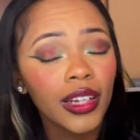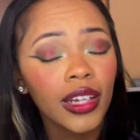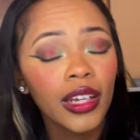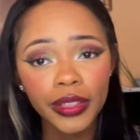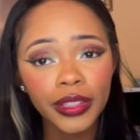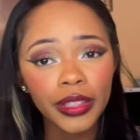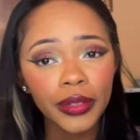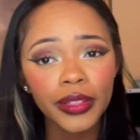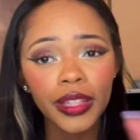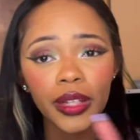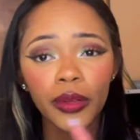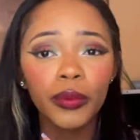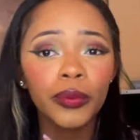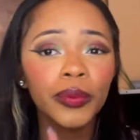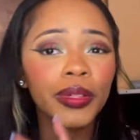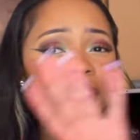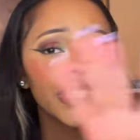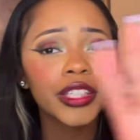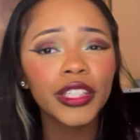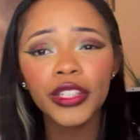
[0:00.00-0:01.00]
And they were like, well,
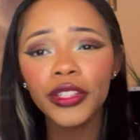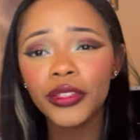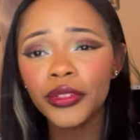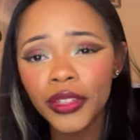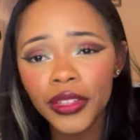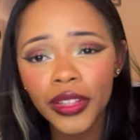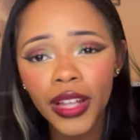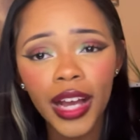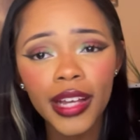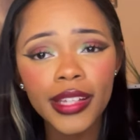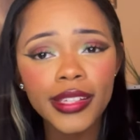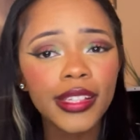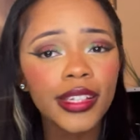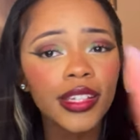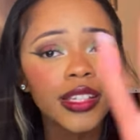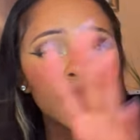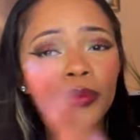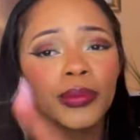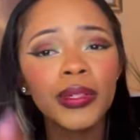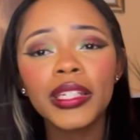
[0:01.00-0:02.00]
we need to utilize
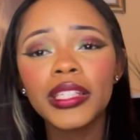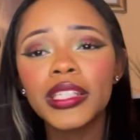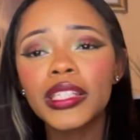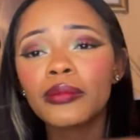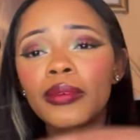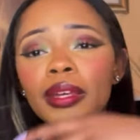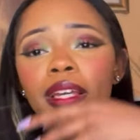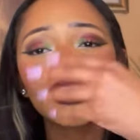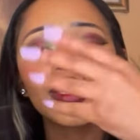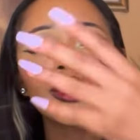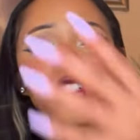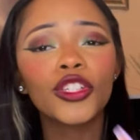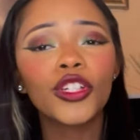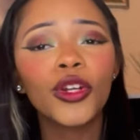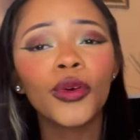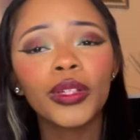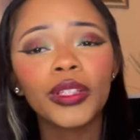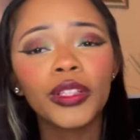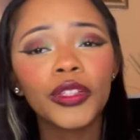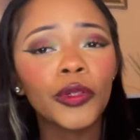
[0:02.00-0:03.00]
this. We need to make this
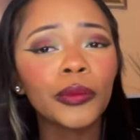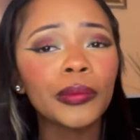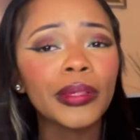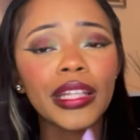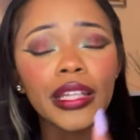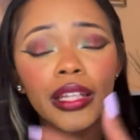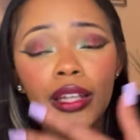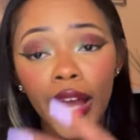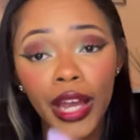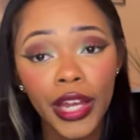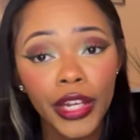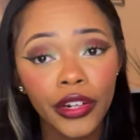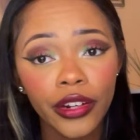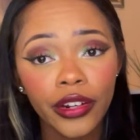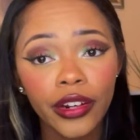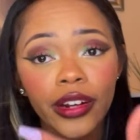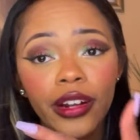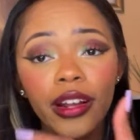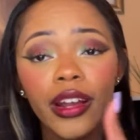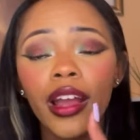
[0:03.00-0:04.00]
show a little bit
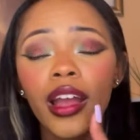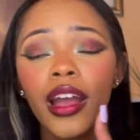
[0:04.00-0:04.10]
lighter,